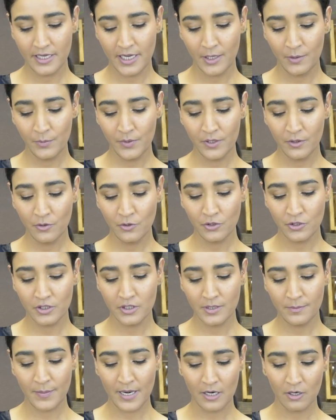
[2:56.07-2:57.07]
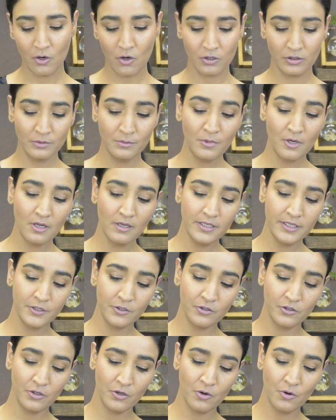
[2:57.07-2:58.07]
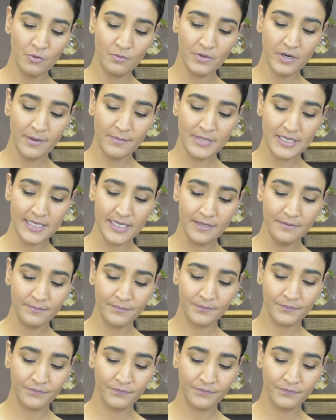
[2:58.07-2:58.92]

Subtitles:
and we're going to dip our cotton ball into the home remedy